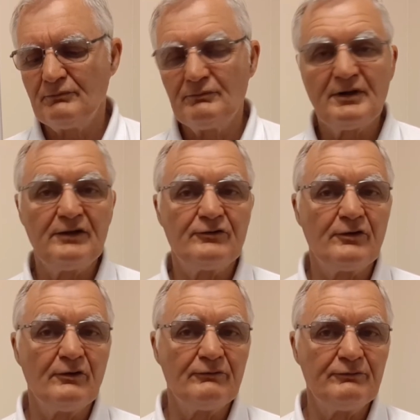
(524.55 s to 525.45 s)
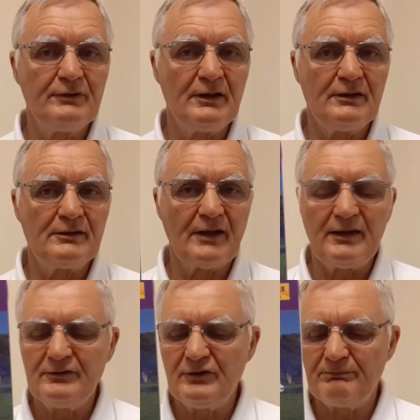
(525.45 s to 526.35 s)
things to do if you're
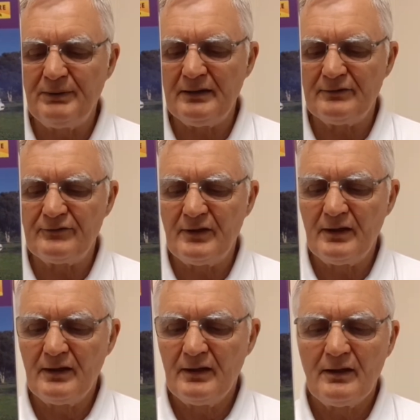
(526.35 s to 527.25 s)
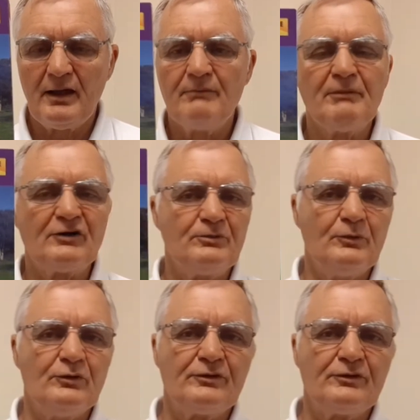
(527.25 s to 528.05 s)
taking your pets, and much more.